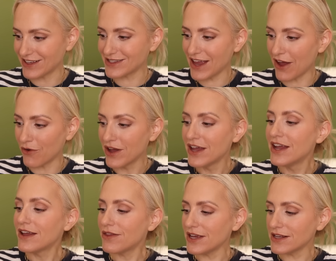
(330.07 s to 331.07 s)
So
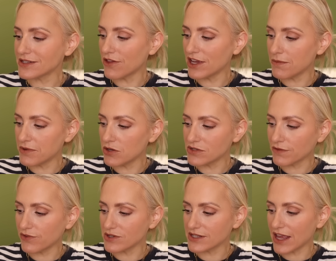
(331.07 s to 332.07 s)
these are the
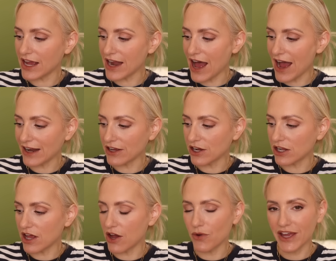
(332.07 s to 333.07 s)
Beautiful Skin Island
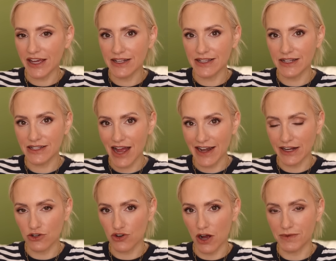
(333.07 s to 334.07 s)
Glow Easy
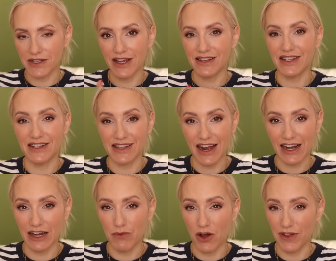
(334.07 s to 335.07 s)
Tanning Drops, and that's
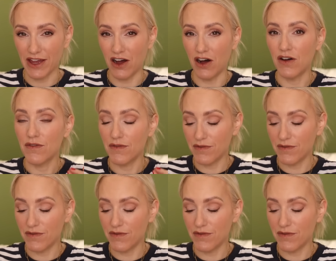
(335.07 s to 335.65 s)
exactly what they are.